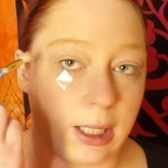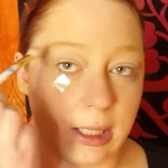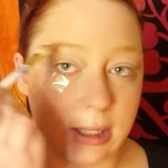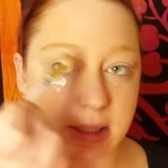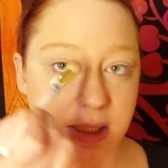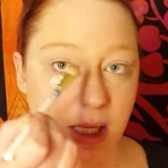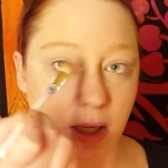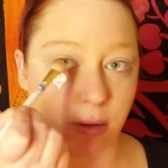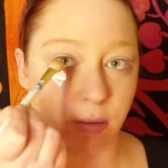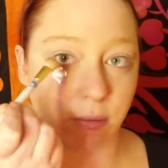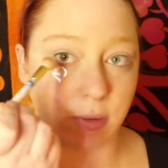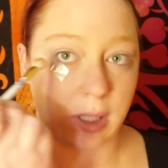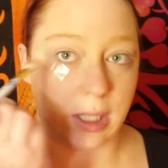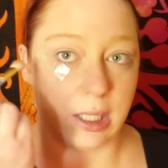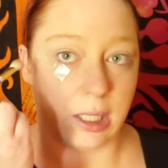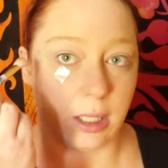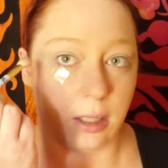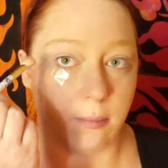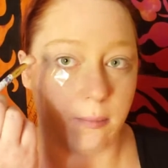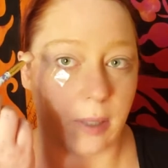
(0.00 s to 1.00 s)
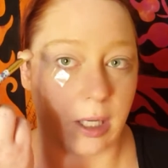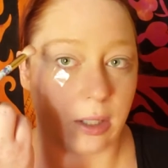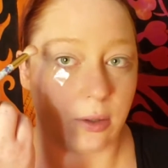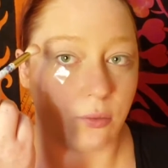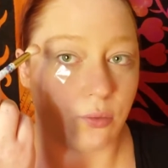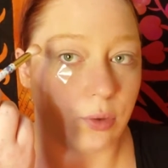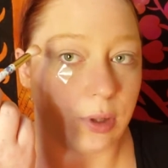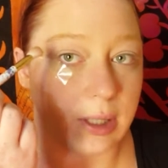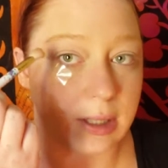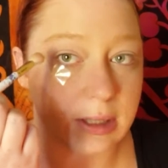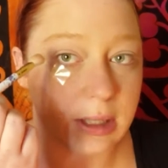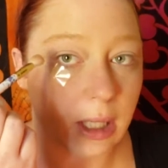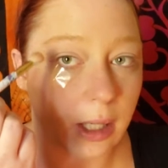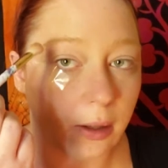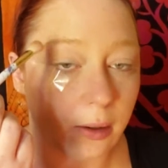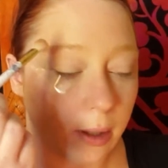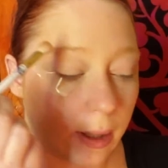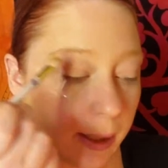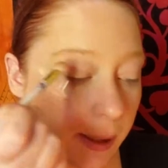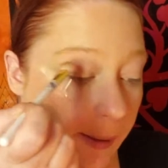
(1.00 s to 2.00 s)
it down in my crease
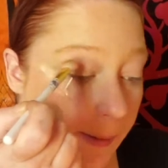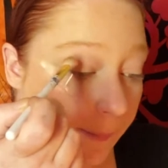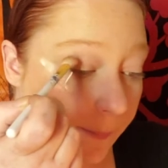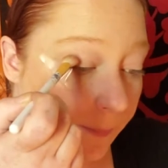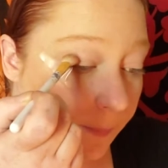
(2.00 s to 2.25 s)
area.